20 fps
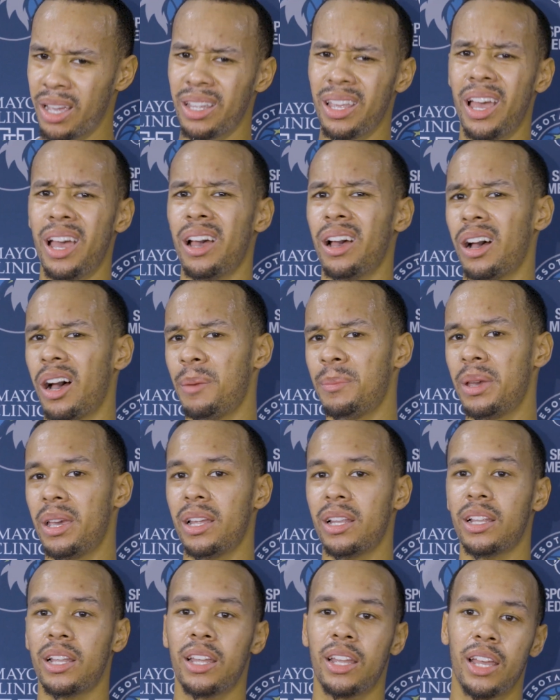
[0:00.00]
Yeah, I
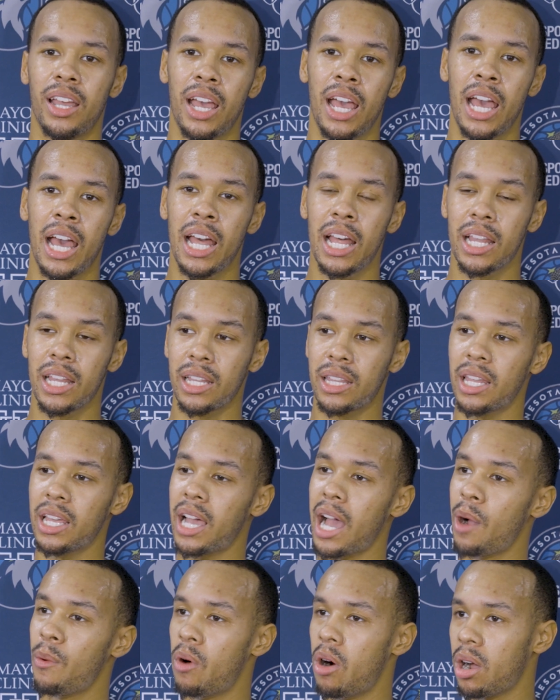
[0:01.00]
mean, the
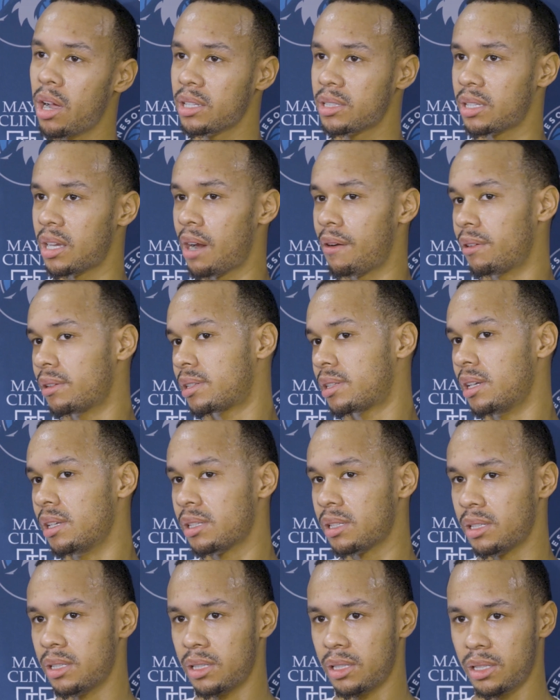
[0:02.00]
thing I walk into every
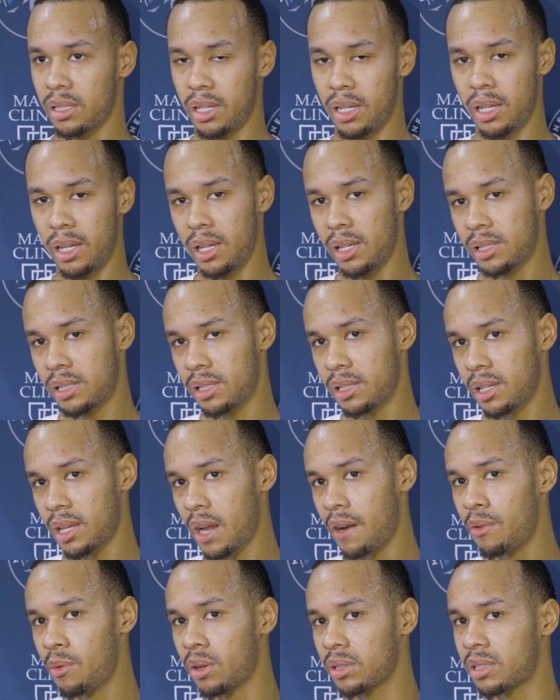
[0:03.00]
season is
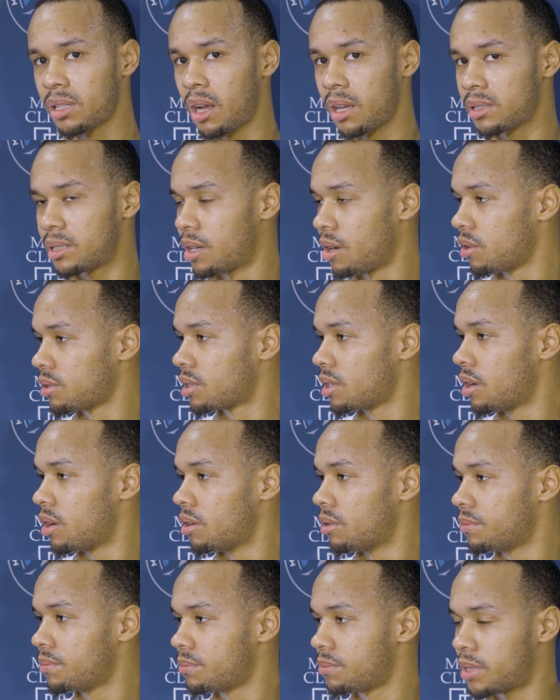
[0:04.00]
everyone starts
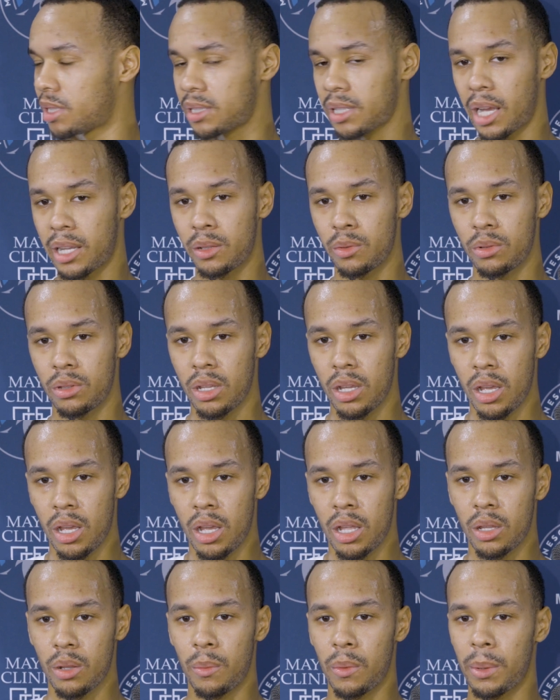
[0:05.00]
0-0. Just like
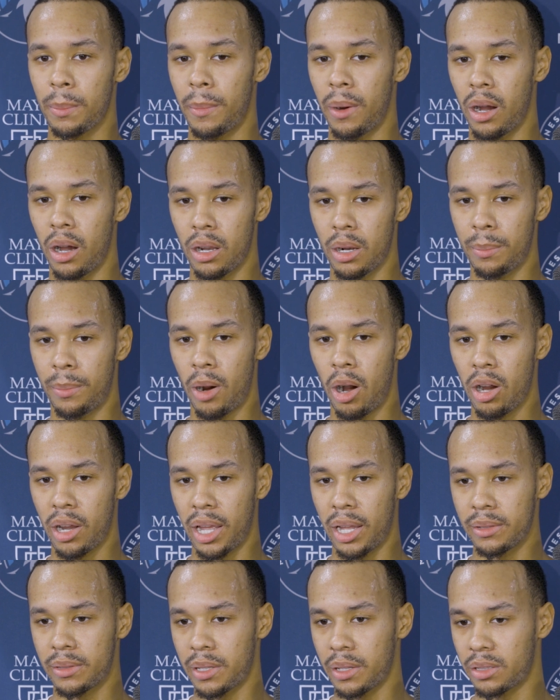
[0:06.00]
when the ball
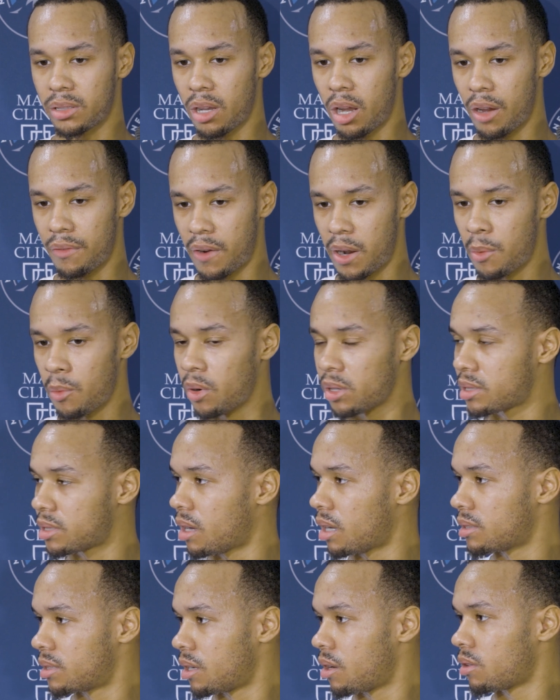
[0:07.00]
game tips off, everyone
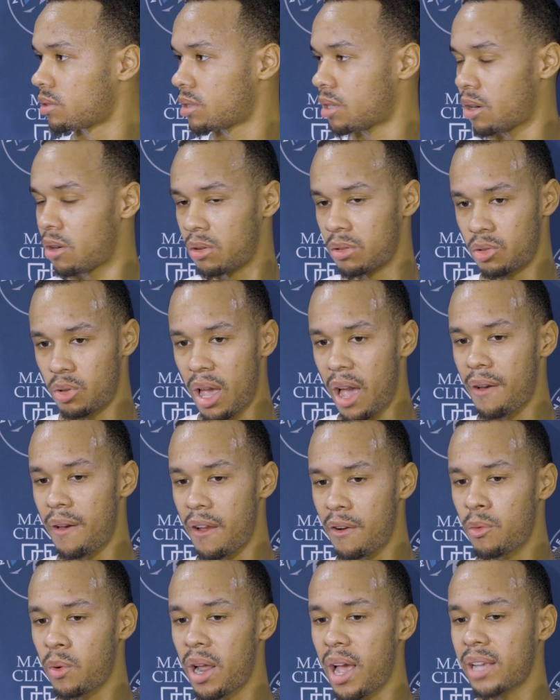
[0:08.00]
starts 0-0. Yeah,
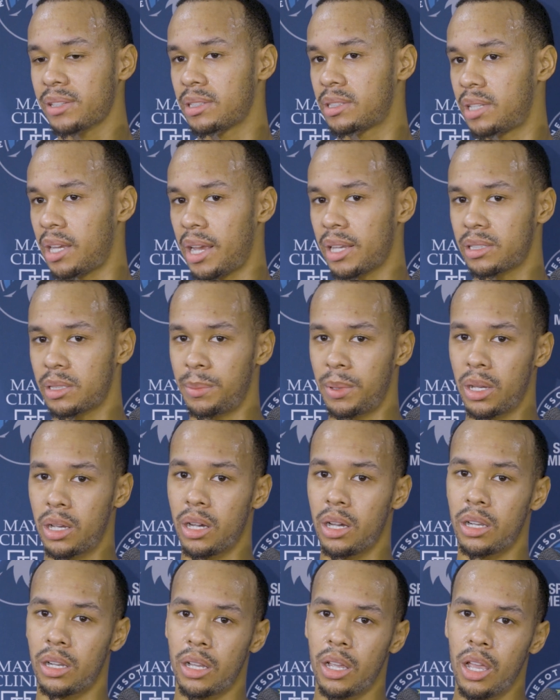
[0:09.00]
everyone has a chance to be
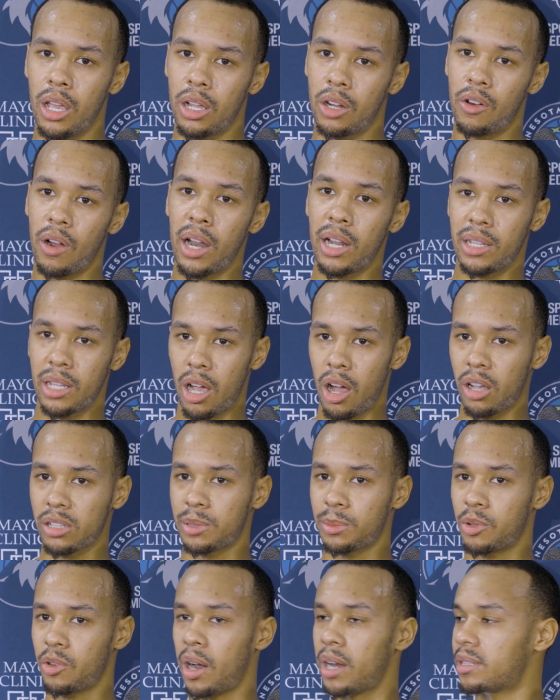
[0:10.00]
good. Granted, there are
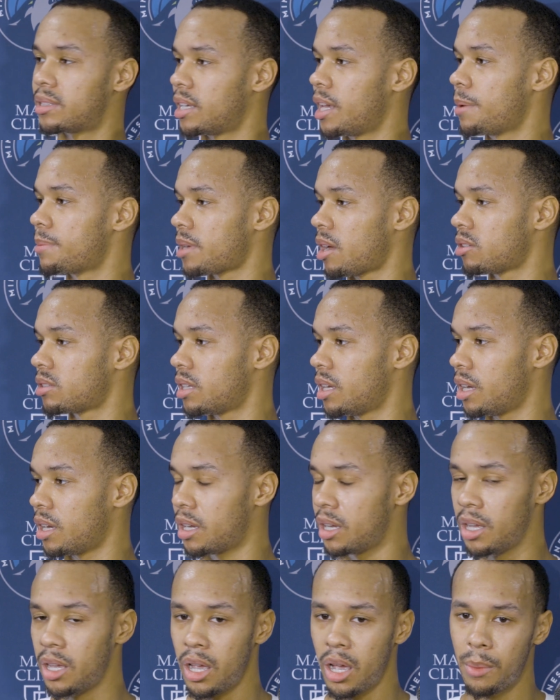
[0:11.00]
some great teams out
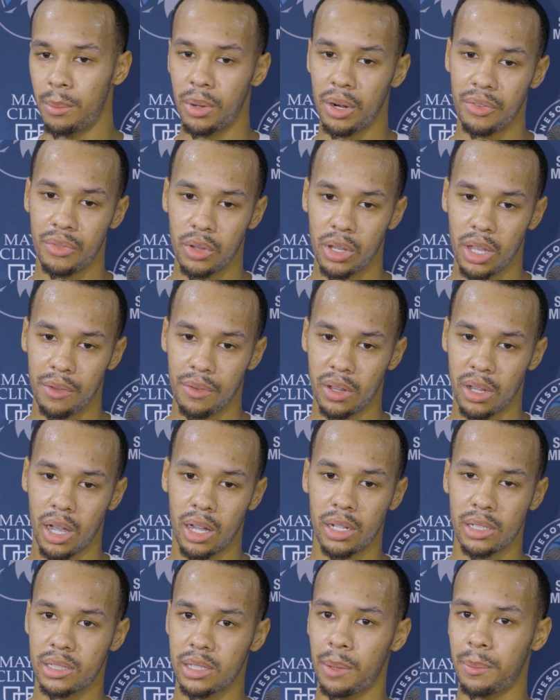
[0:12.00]
there, but if you give me
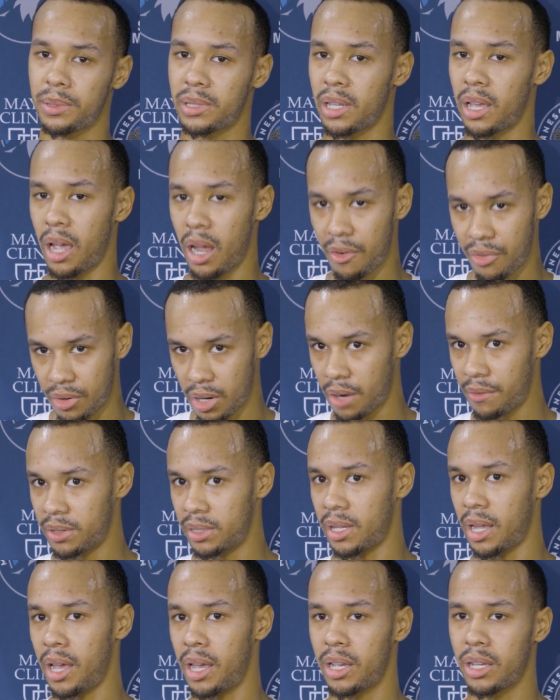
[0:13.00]
110% effort every
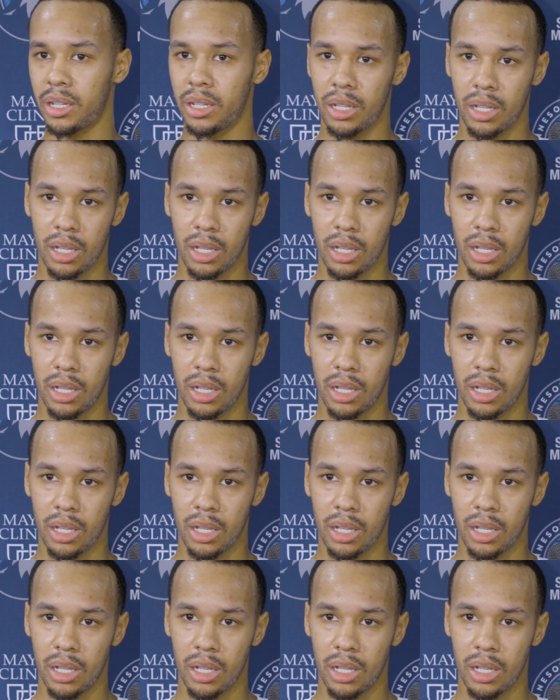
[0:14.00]
day,